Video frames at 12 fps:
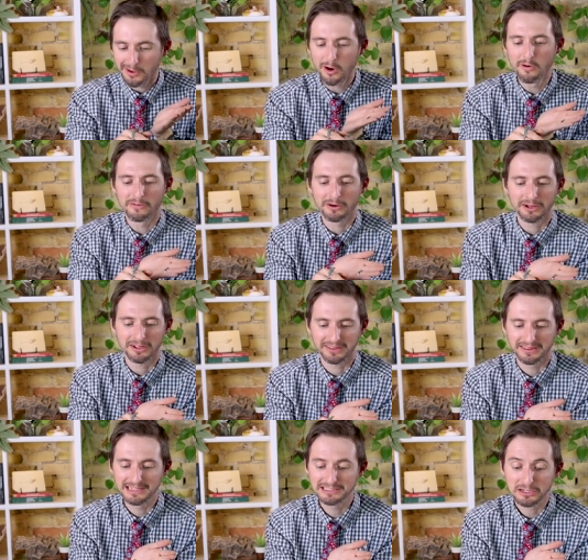
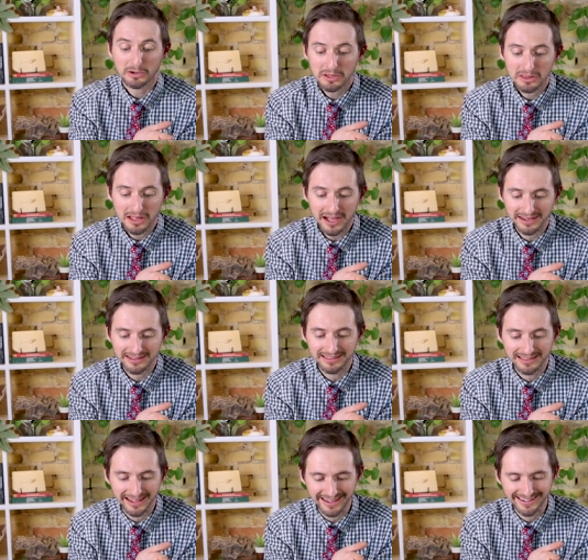overall, these are a lot
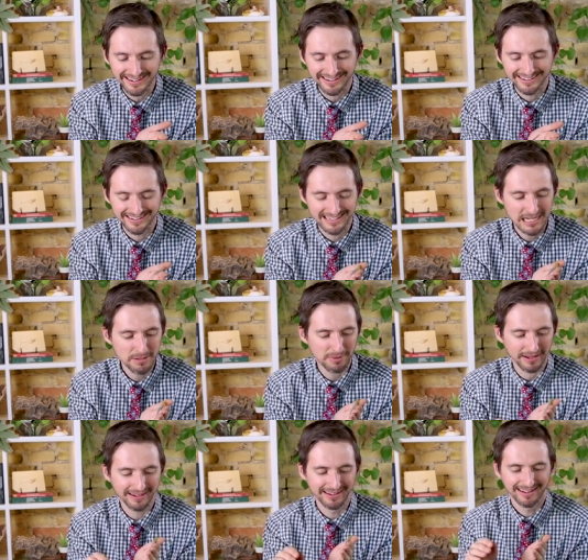like
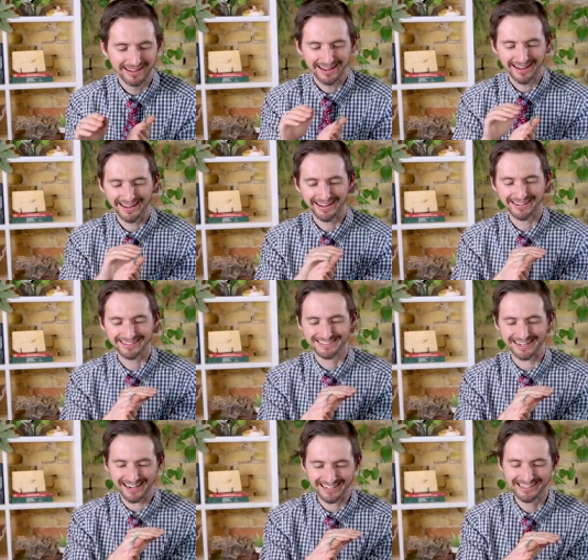keeping a
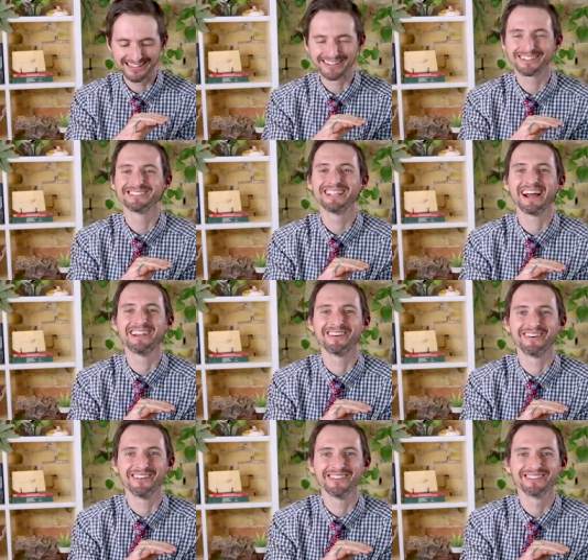tiny little
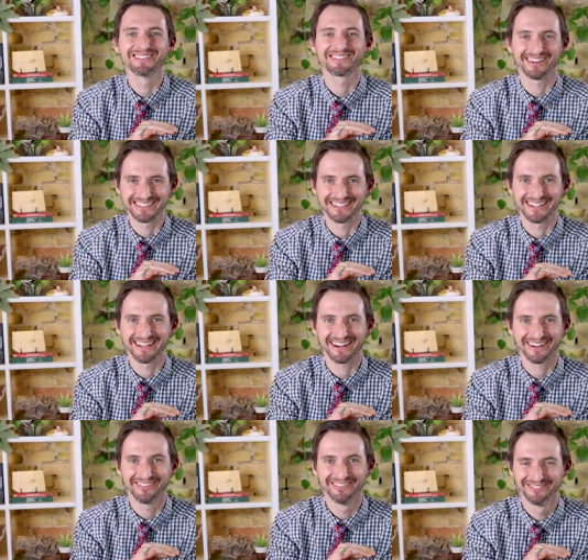diurnal crested
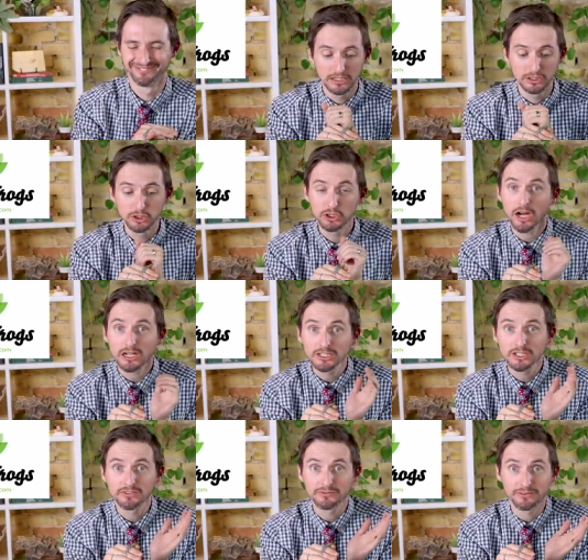gecko.
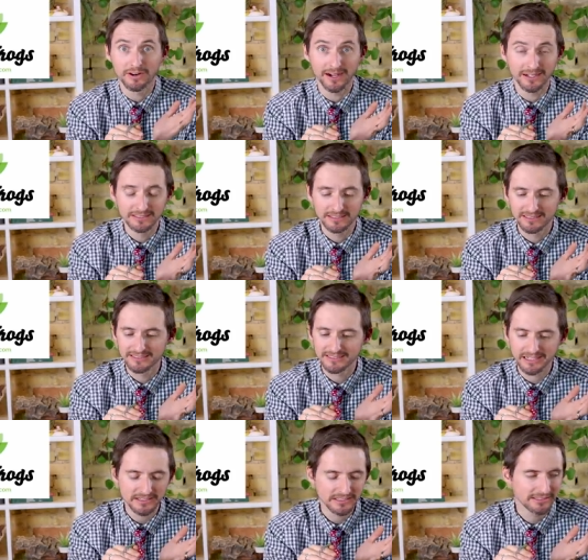Josh's frogs sent